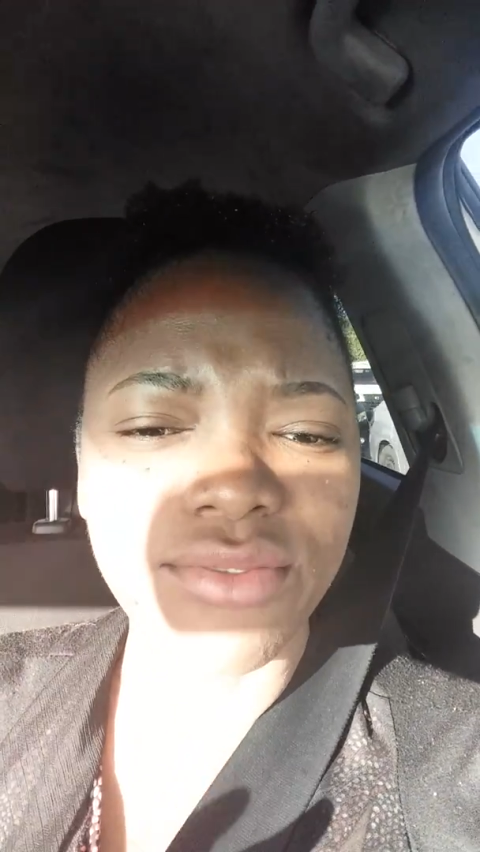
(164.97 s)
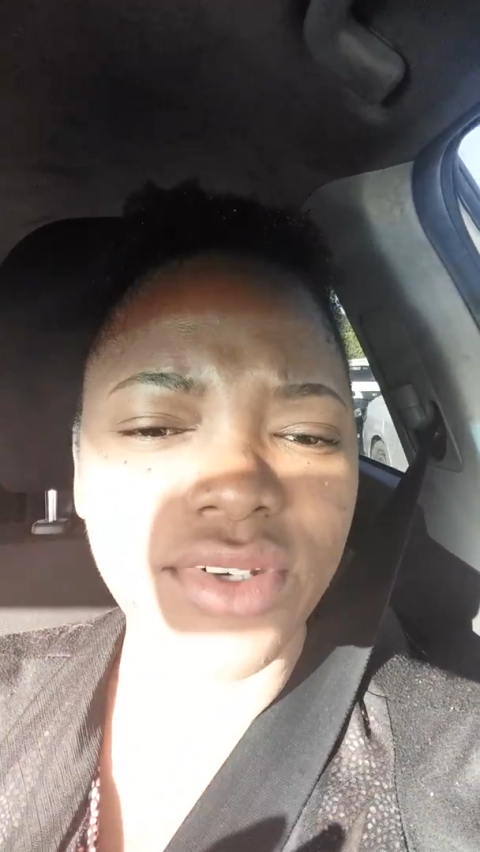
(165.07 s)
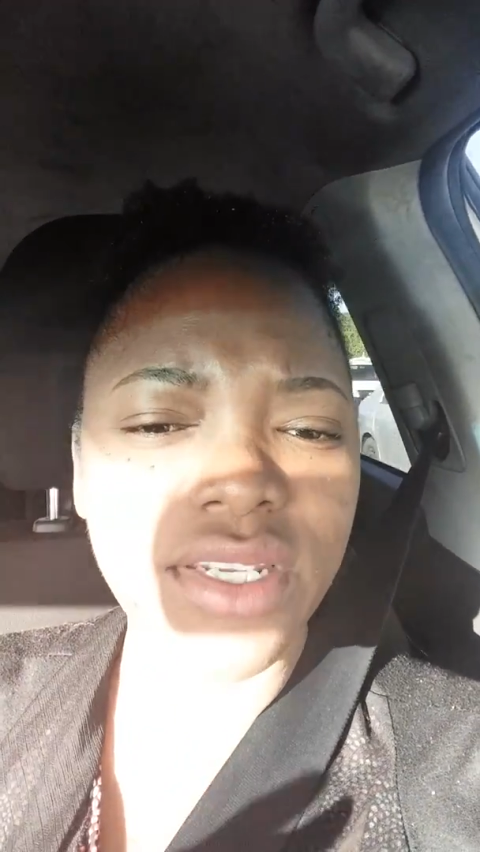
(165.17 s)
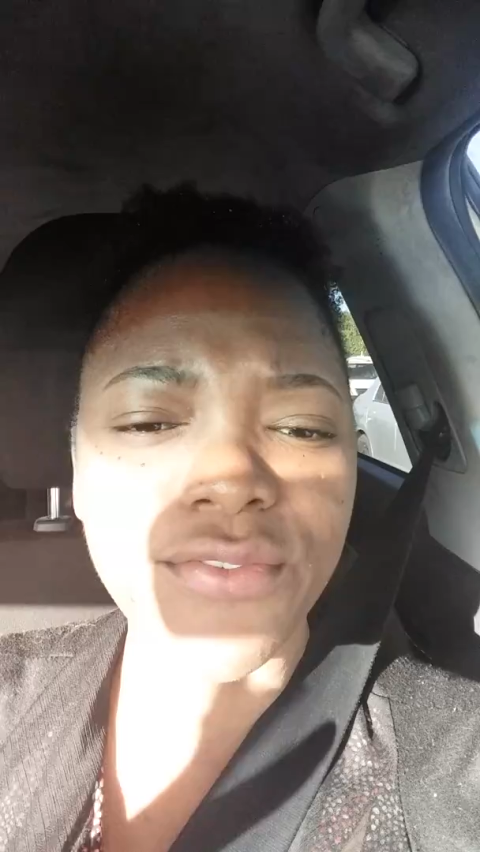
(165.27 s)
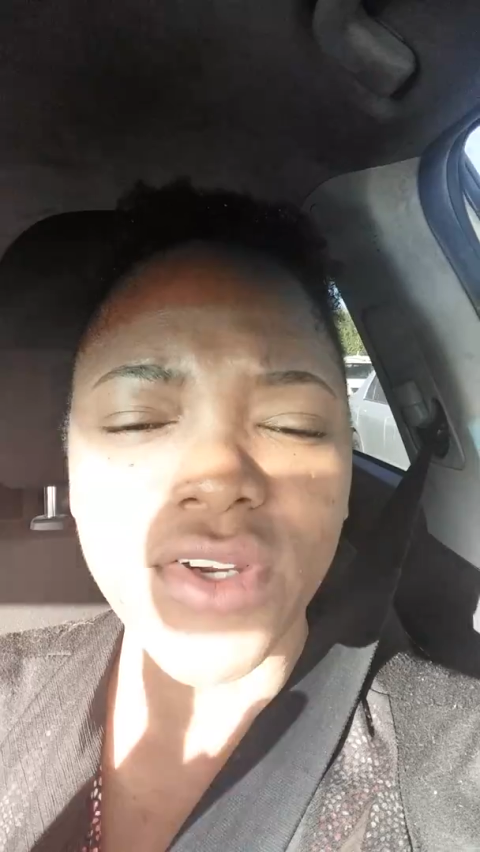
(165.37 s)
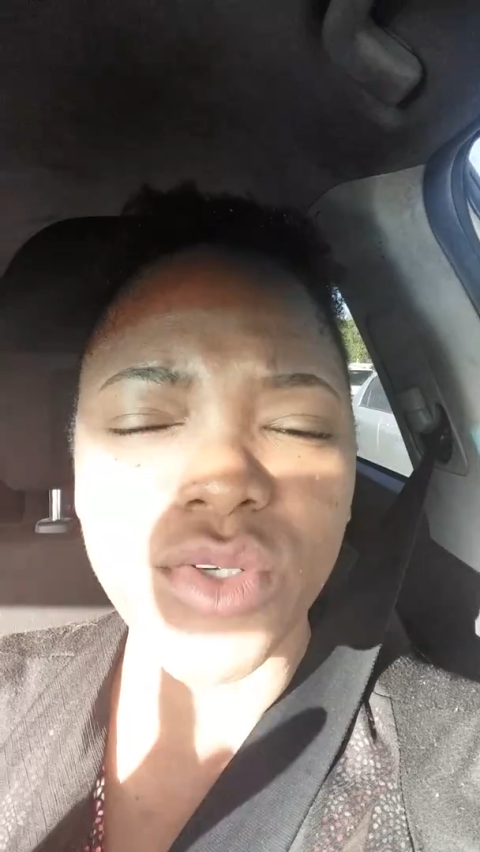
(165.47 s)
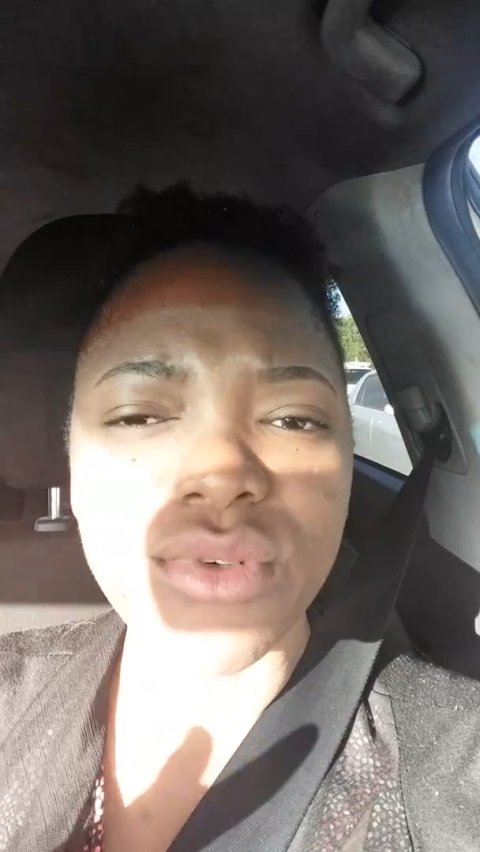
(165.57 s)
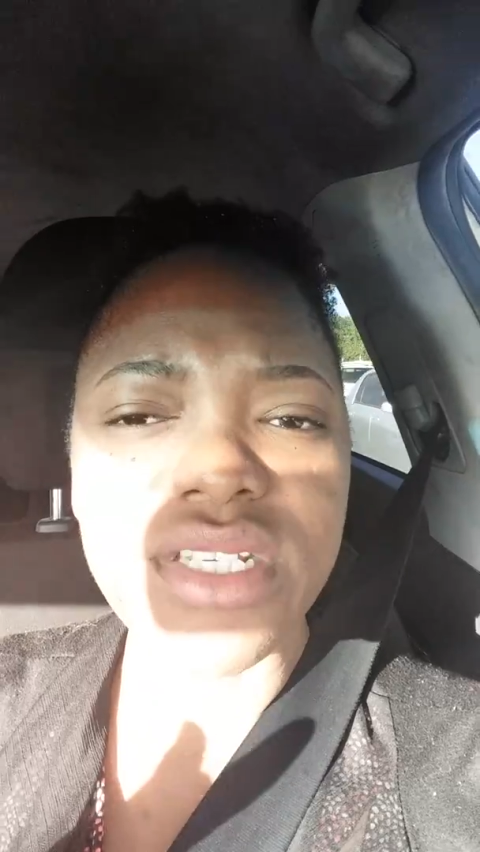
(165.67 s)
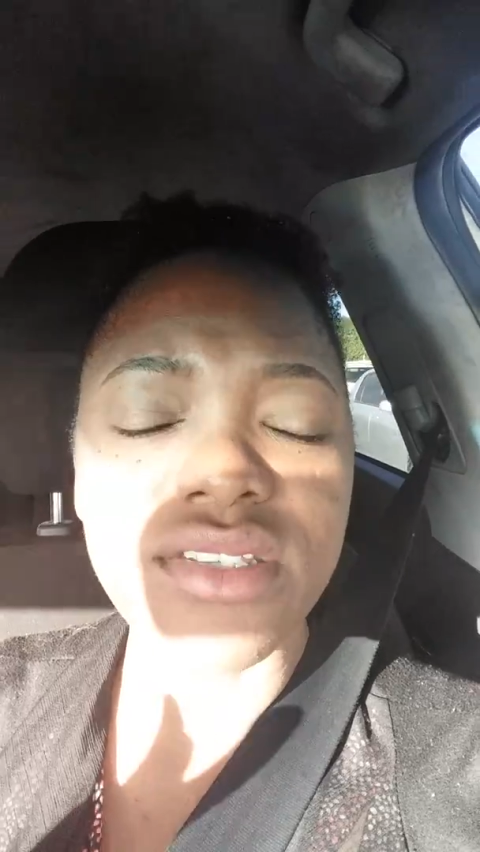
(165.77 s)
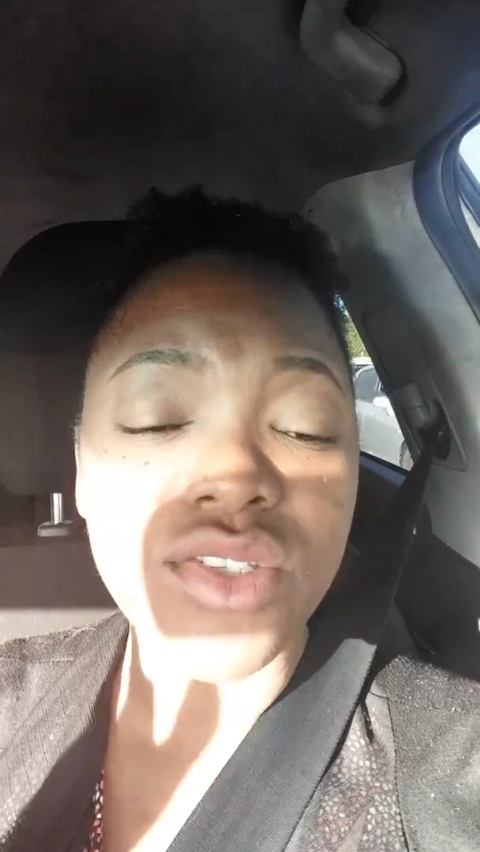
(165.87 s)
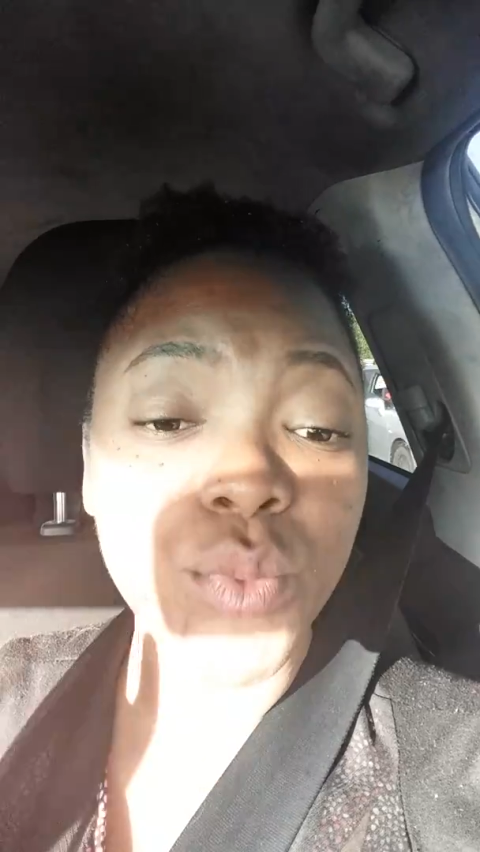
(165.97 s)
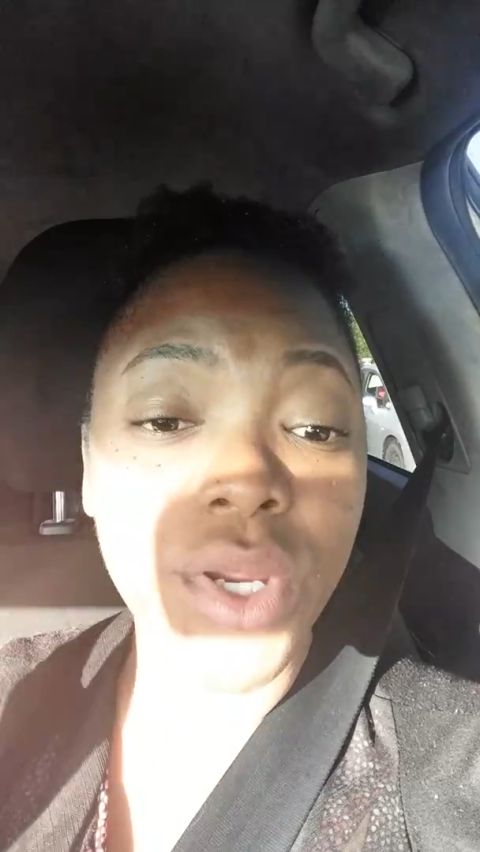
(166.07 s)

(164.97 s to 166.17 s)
for different reasons.